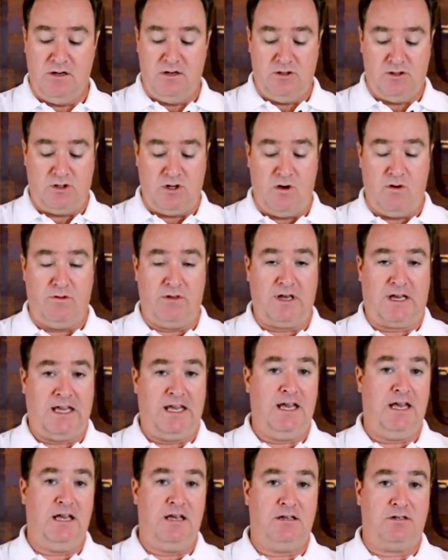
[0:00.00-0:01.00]
So the
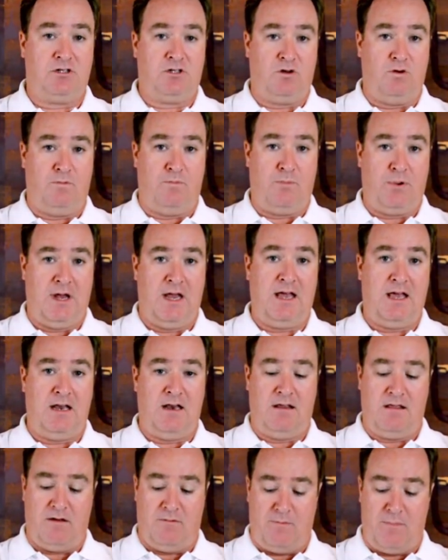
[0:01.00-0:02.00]
key is to
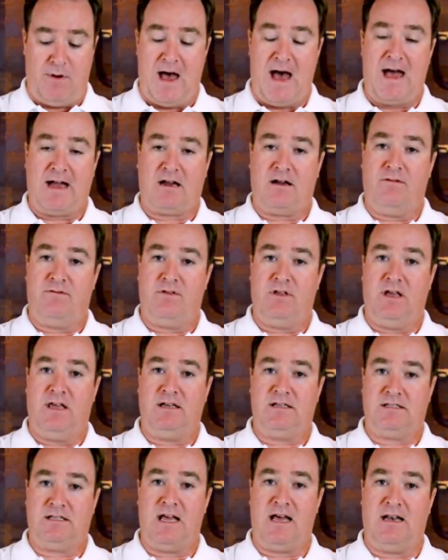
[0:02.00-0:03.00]
pin the back of the
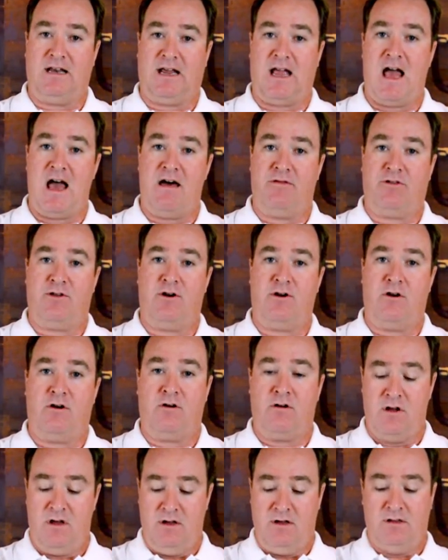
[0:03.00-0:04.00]
stent
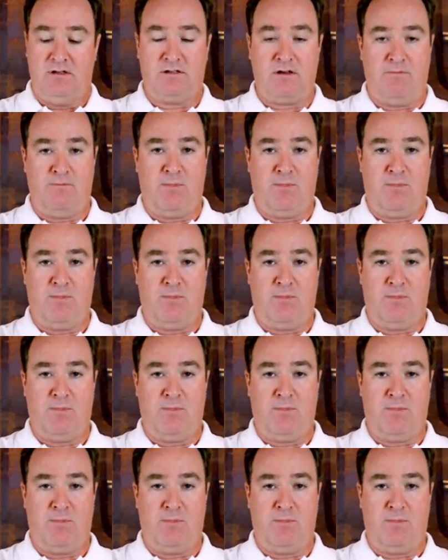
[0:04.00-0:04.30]
catheter. Some